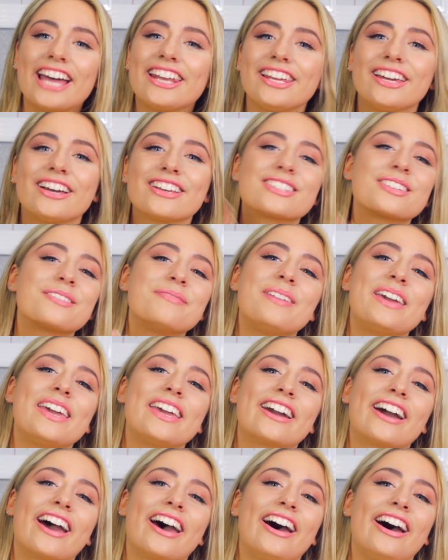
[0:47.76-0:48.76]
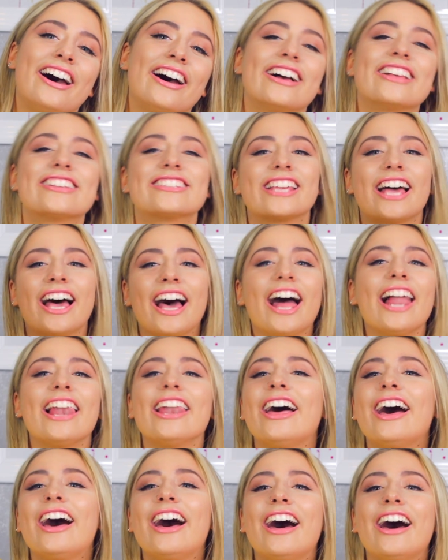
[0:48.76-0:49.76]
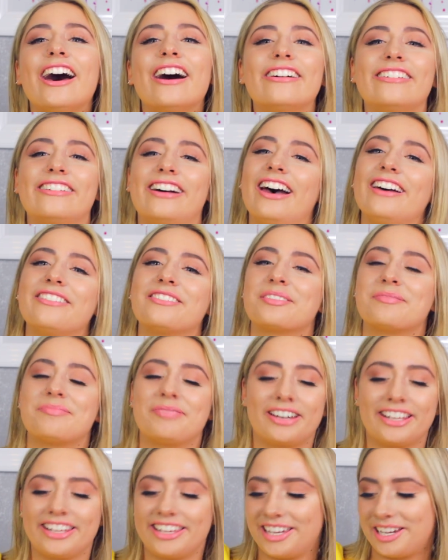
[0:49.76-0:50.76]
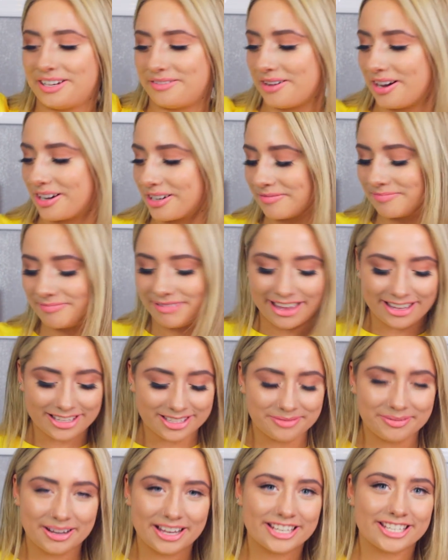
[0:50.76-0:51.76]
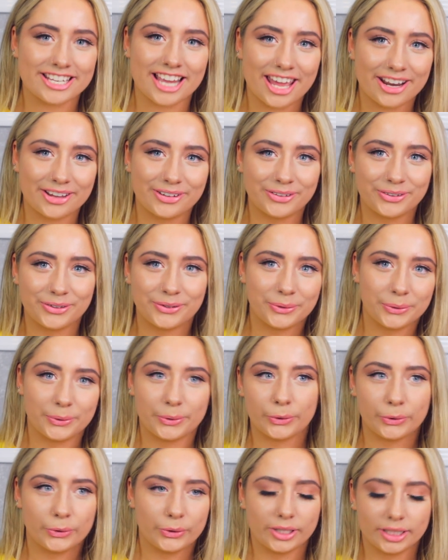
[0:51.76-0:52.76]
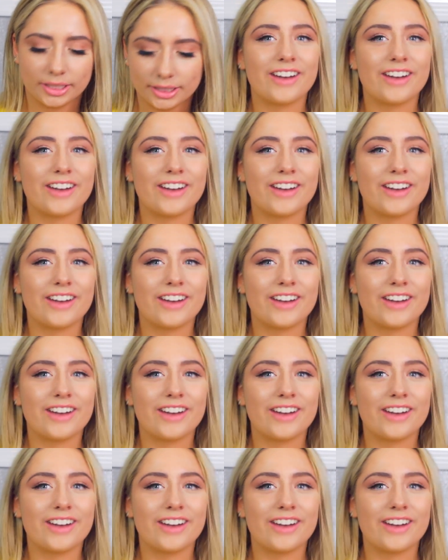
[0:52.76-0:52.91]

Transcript: Adios amigos! Hello everybody! Welcome back to my channel!